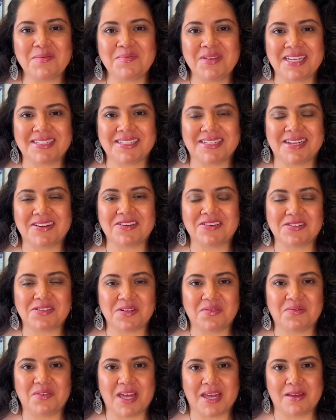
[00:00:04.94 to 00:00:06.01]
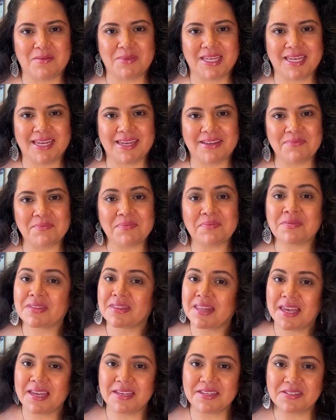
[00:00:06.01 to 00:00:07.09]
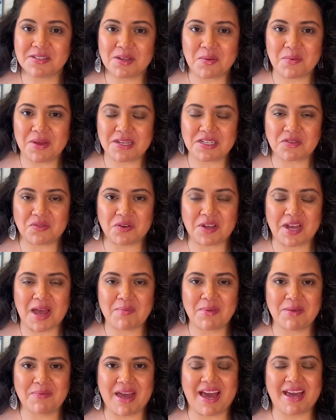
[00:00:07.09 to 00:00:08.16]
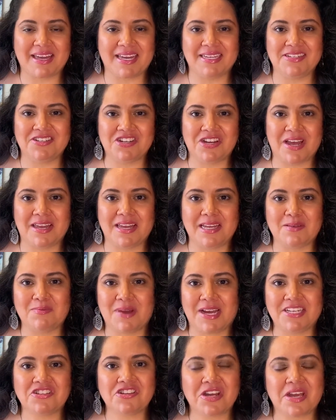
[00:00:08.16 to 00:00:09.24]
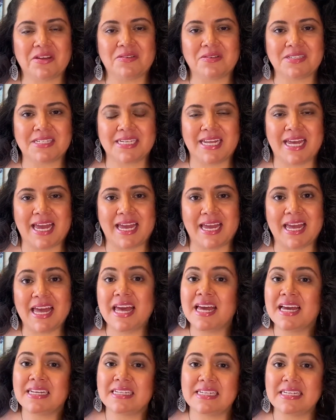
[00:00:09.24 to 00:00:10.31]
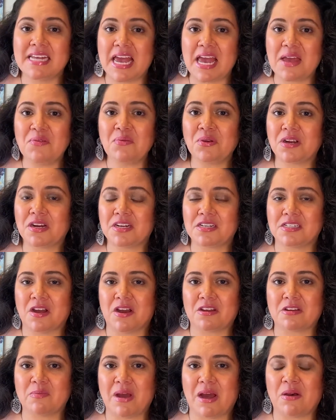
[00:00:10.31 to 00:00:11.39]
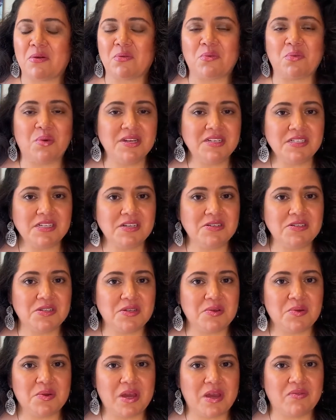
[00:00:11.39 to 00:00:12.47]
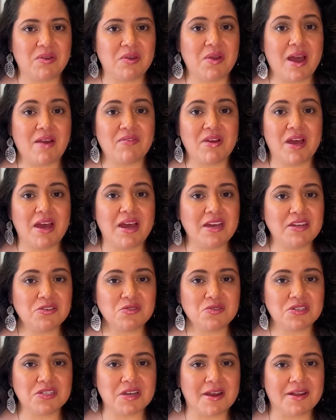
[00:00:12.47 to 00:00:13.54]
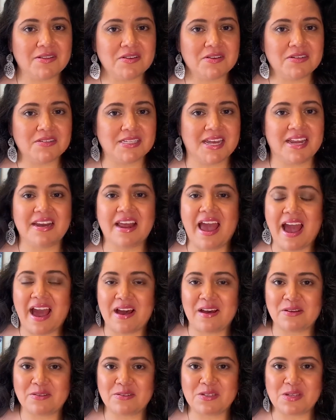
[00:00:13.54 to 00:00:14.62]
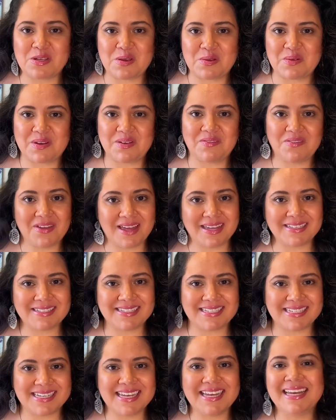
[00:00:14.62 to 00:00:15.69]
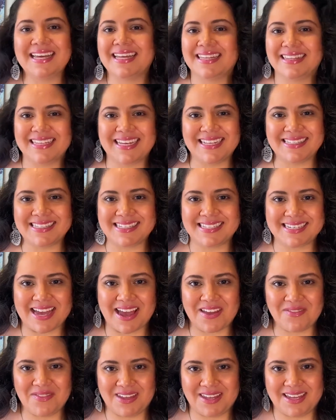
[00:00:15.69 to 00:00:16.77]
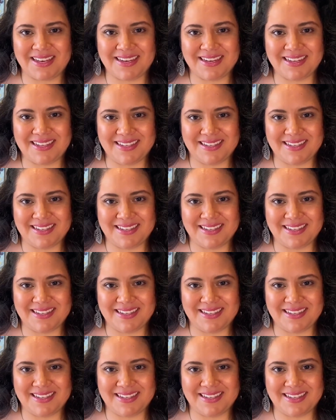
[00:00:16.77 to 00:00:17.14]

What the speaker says: Mixed Understood family. Thank you so much for coming back and checking my channel today. Today we're going to talk about what do you do if you have $100 and how do you invest. Let's dive in.